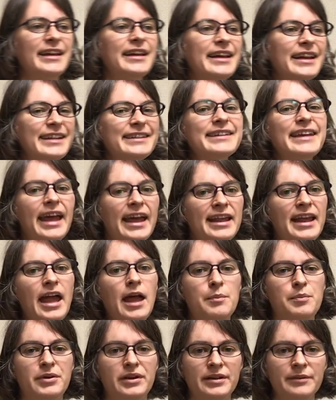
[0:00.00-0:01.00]
it can
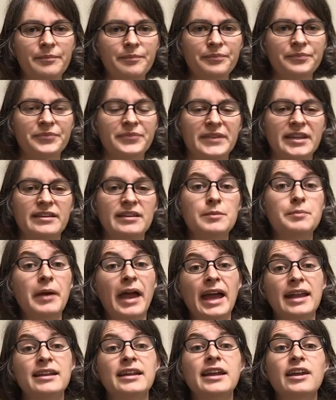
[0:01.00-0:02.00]
happen,
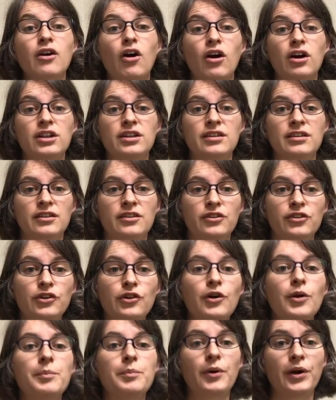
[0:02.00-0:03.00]
depending on
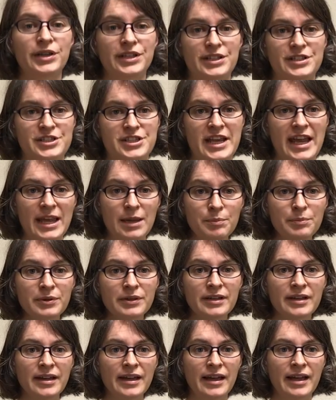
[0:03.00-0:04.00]
your body shape,
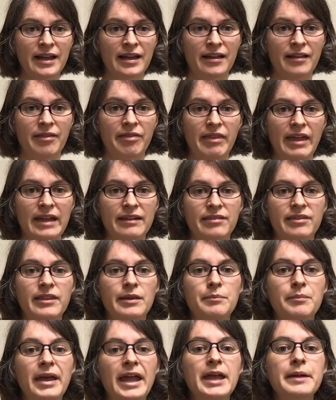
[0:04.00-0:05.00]
that the
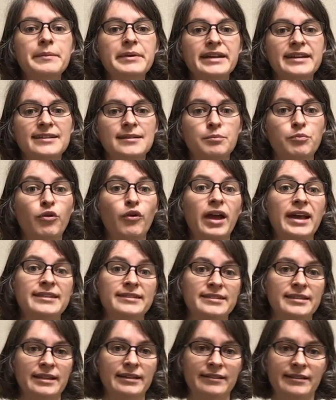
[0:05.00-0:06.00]
baby is
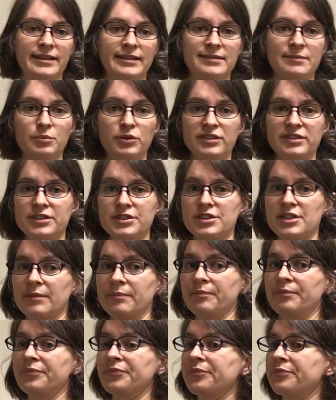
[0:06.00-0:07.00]
pressed in this position.
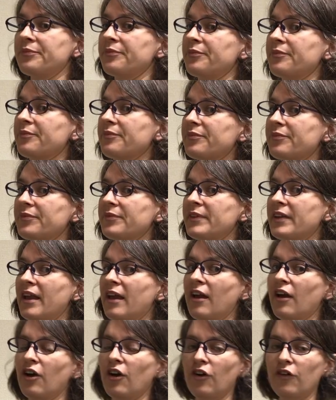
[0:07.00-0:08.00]

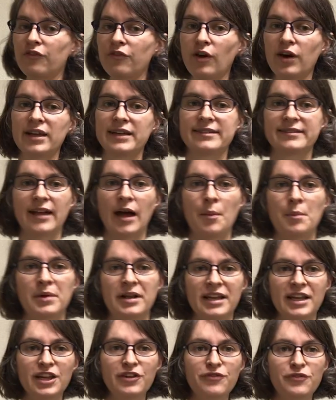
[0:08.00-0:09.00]
For example,
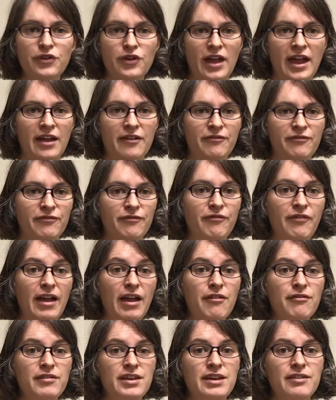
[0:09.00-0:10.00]
if you have
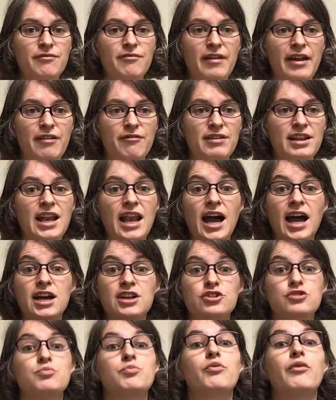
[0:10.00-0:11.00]
very, very
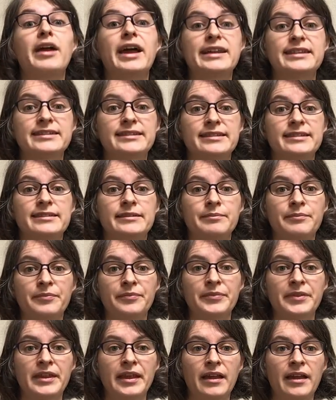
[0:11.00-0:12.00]
large breasts,
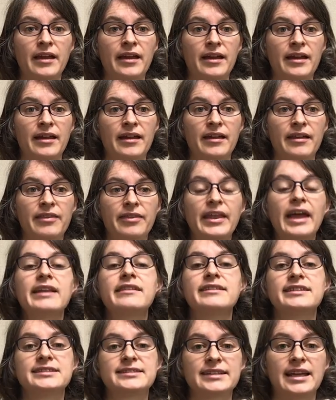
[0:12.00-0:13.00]
then
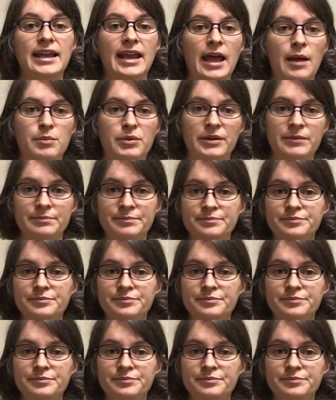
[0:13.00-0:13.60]
this can happen.